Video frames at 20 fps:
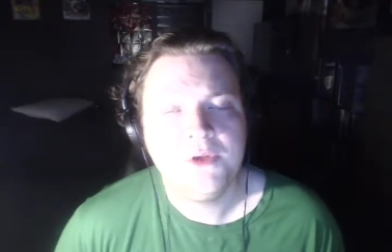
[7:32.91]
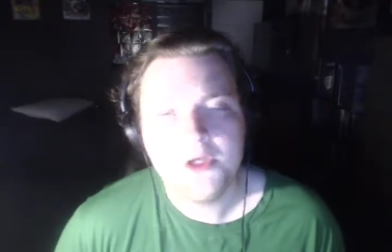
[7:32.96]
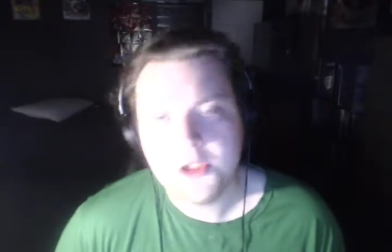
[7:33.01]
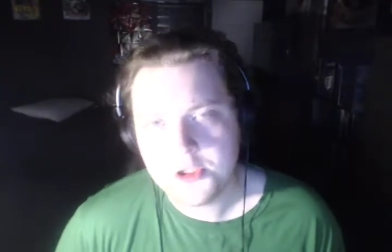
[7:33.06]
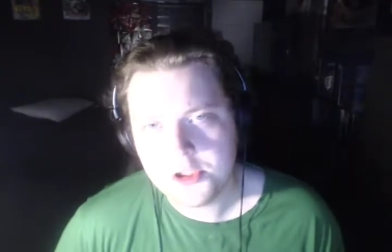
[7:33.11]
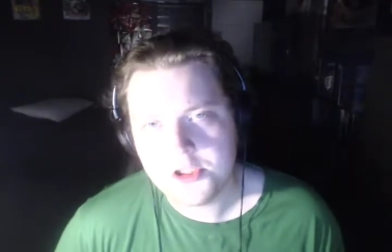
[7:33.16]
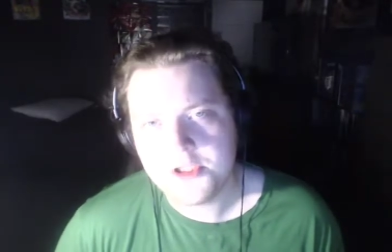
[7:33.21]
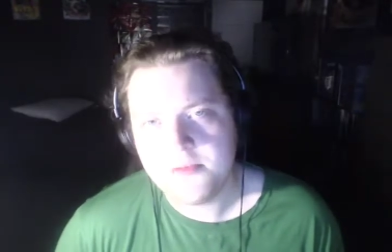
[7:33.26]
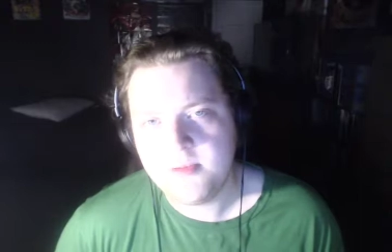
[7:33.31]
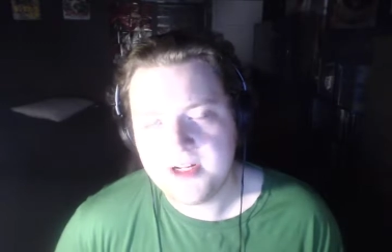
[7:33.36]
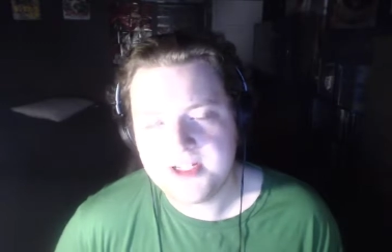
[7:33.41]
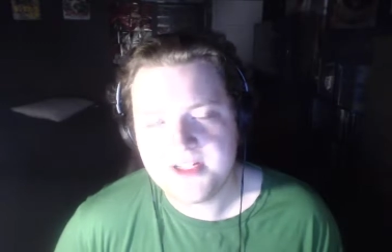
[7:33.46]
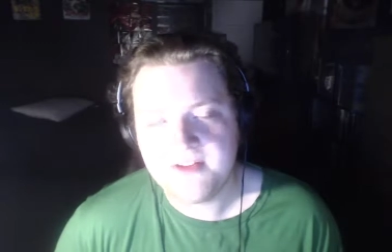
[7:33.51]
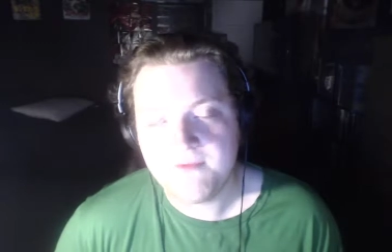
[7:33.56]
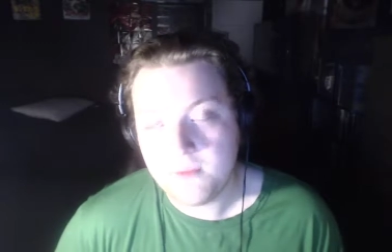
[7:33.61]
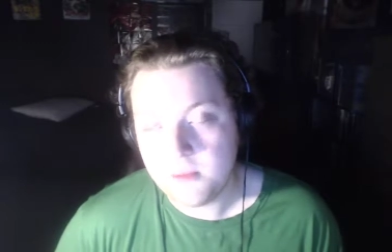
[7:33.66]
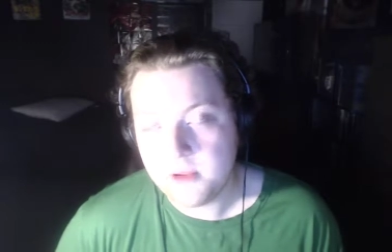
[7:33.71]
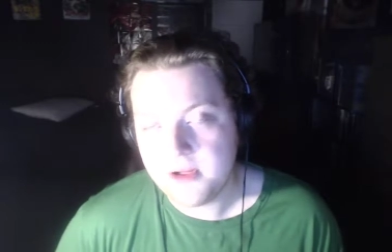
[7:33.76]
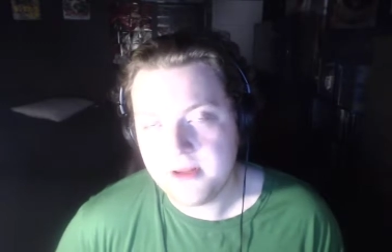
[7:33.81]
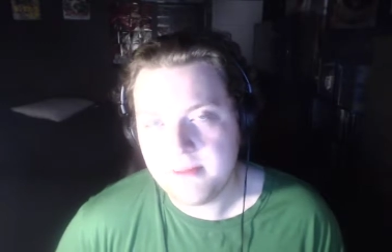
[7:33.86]
Sure, she breaks
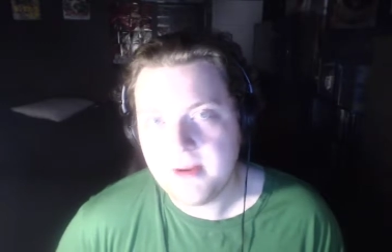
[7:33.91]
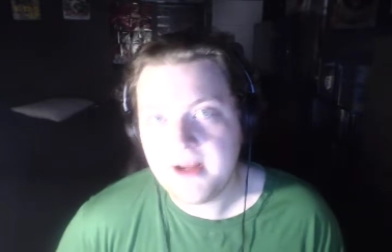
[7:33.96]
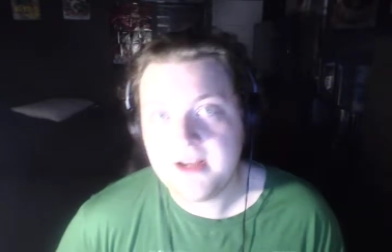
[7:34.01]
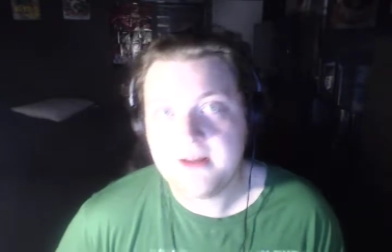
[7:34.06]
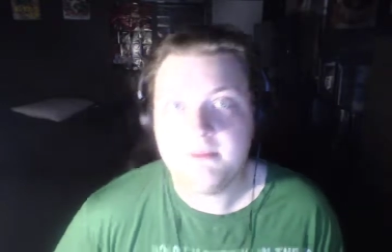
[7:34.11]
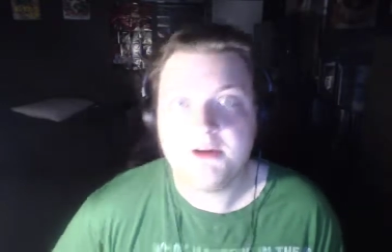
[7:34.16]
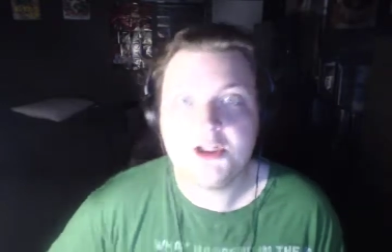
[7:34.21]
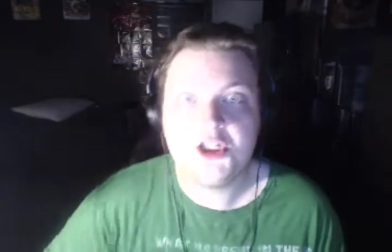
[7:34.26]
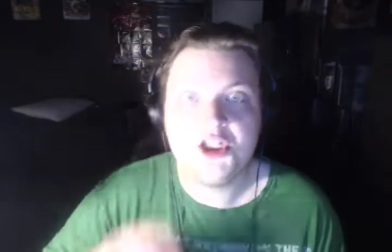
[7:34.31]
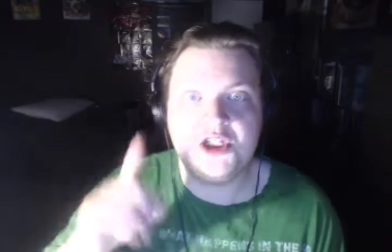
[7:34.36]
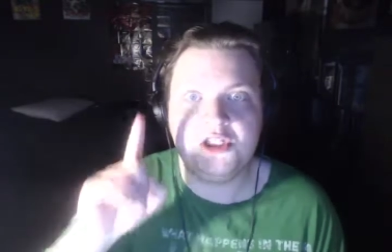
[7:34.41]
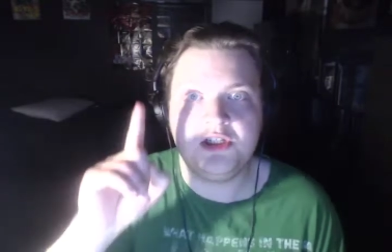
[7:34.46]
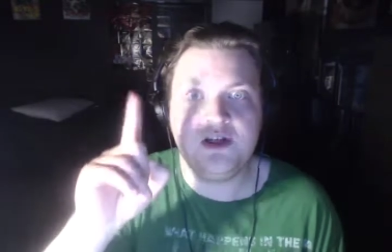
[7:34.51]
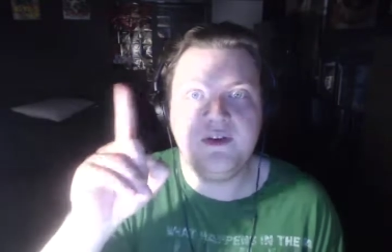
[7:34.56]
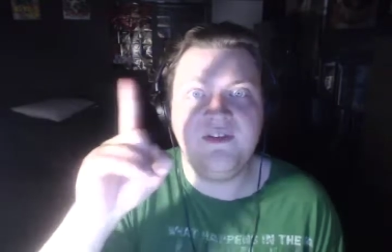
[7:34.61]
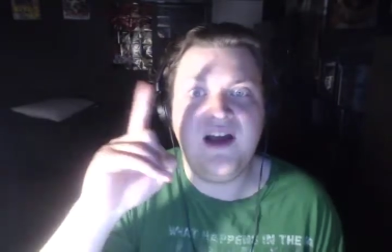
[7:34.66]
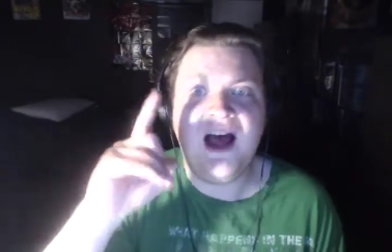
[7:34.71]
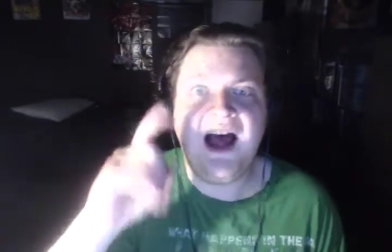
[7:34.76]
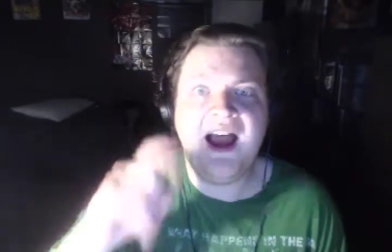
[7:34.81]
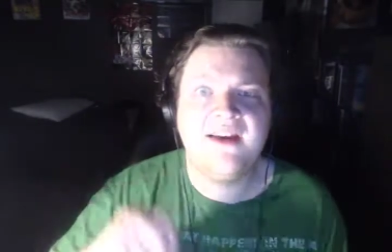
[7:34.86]
everyone in the body, but she
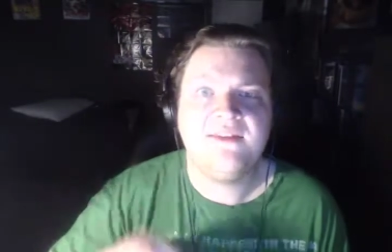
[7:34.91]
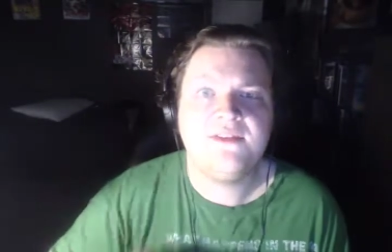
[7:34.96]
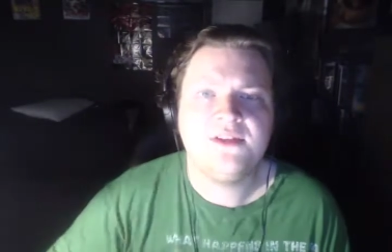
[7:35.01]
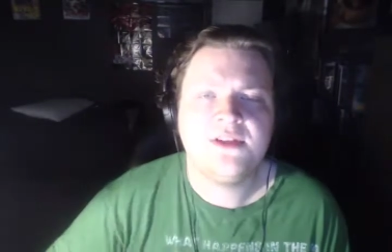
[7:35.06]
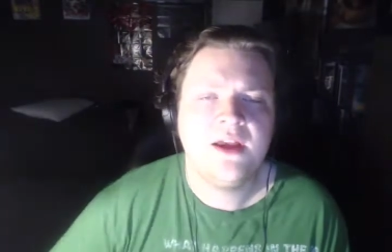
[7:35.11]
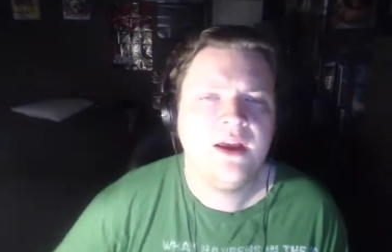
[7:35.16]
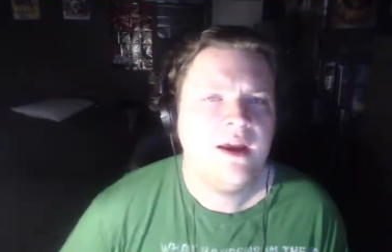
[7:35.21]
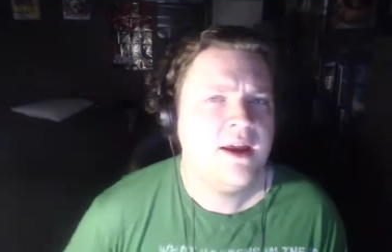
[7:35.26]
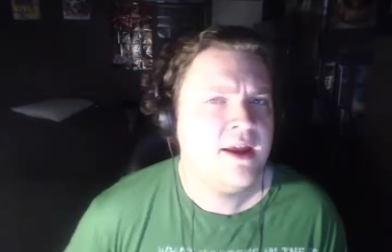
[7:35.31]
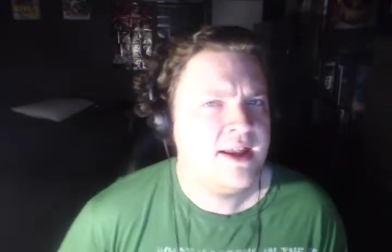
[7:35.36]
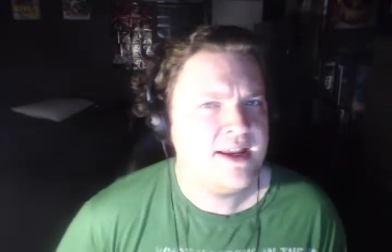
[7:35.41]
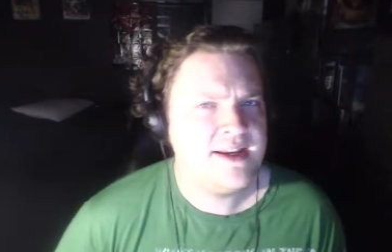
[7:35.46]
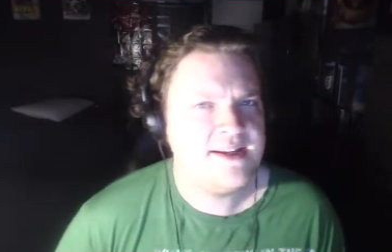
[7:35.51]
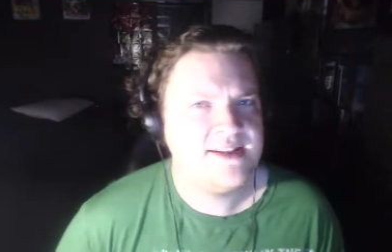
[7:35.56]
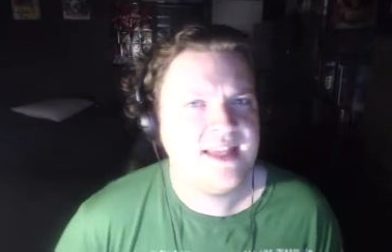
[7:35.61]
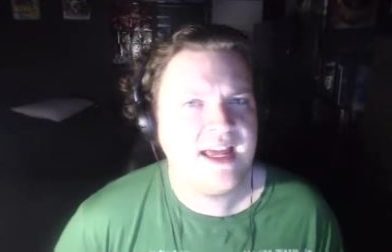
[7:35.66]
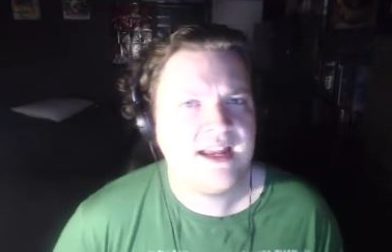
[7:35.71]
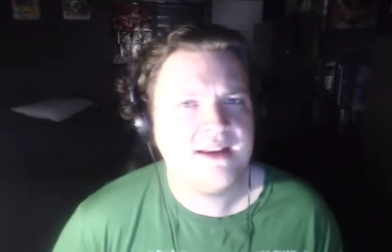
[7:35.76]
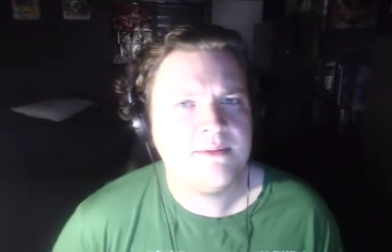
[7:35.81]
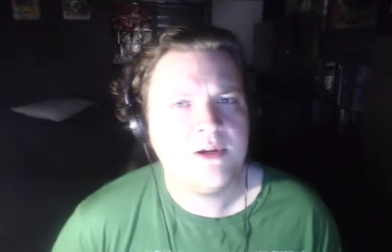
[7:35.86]
survives. And is
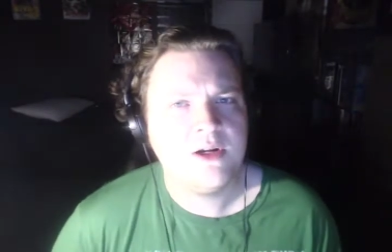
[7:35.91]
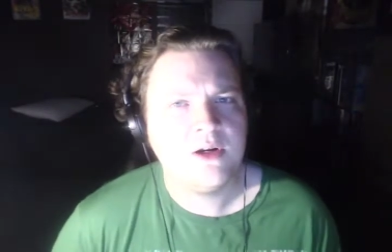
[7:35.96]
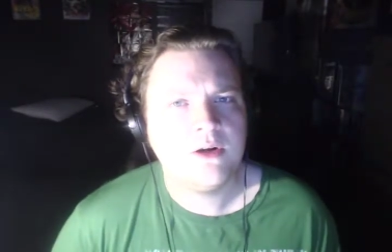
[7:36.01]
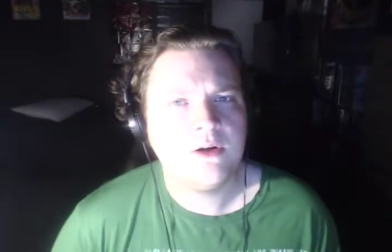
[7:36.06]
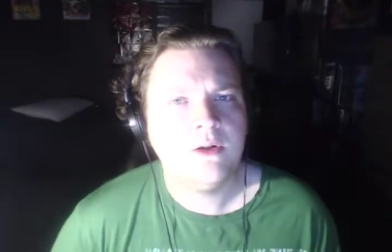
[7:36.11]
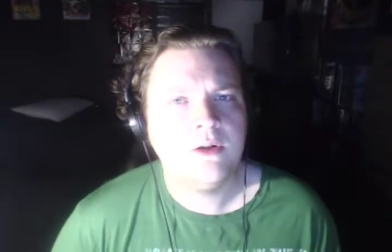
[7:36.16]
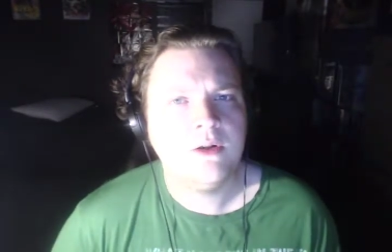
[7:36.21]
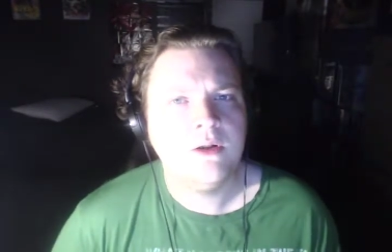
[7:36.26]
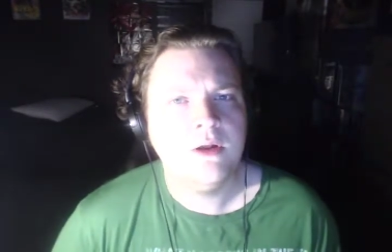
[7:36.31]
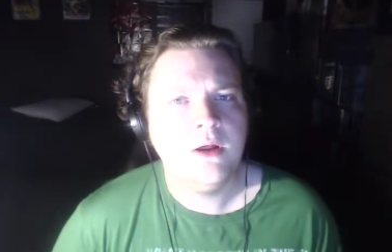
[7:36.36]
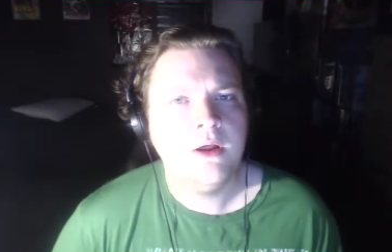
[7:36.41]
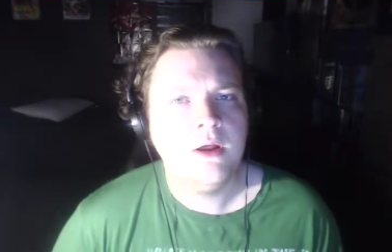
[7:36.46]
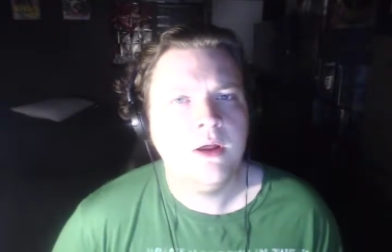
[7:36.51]
that a miracle?